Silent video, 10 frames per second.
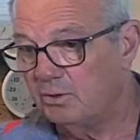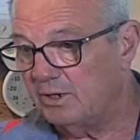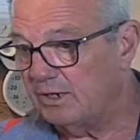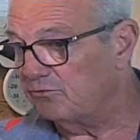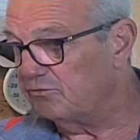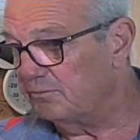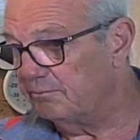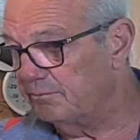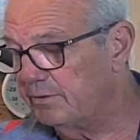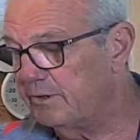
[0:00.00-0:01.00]
is
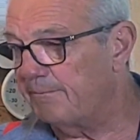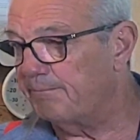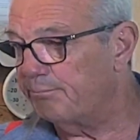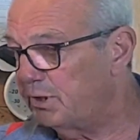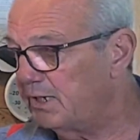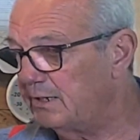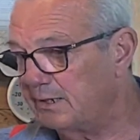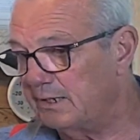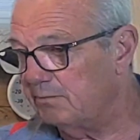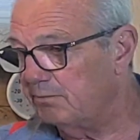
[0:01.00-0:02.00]

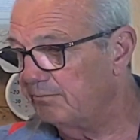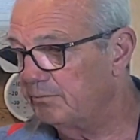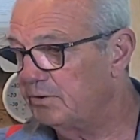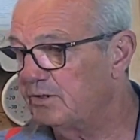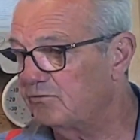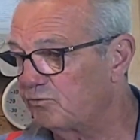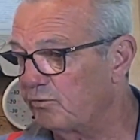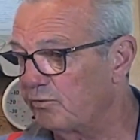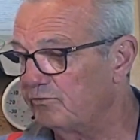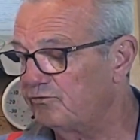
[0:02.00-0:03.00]
completely
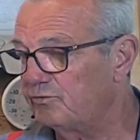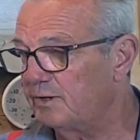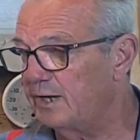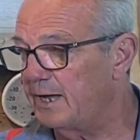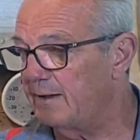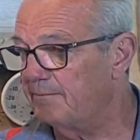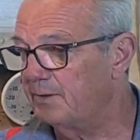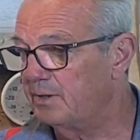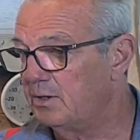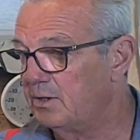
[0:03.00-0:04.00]
destroys
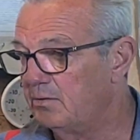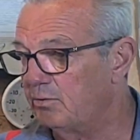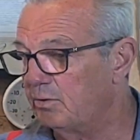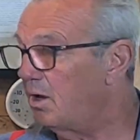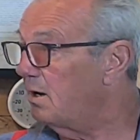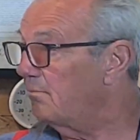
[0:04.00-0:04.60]
long